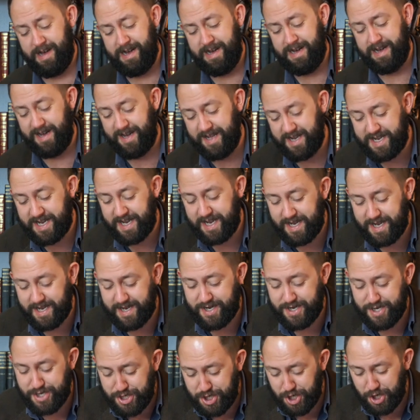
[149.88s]
doesn't work!
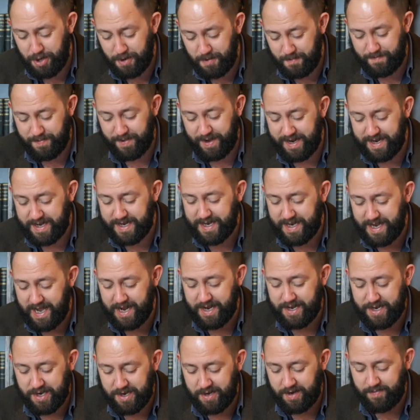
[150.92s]
Stupid
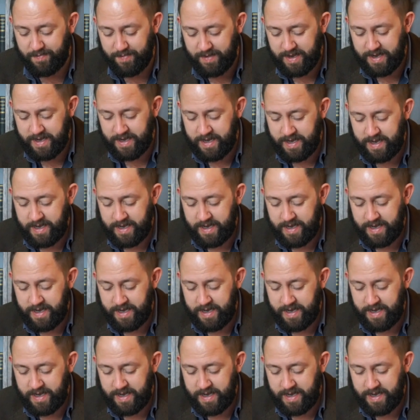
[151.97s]
setup.